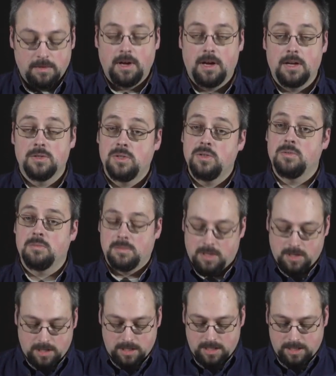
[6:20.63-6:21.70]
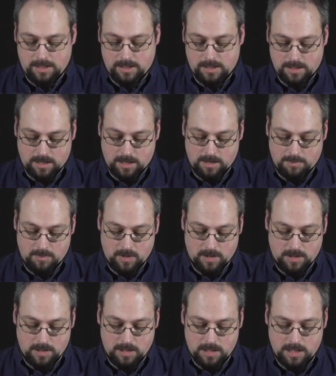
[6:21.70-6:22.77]
zoom on this.
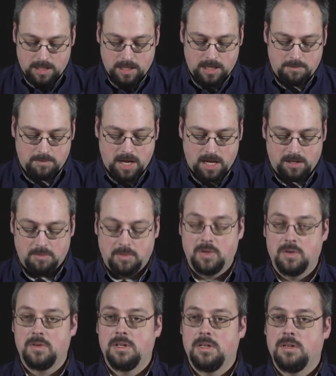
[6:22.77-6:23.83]
In manual mode,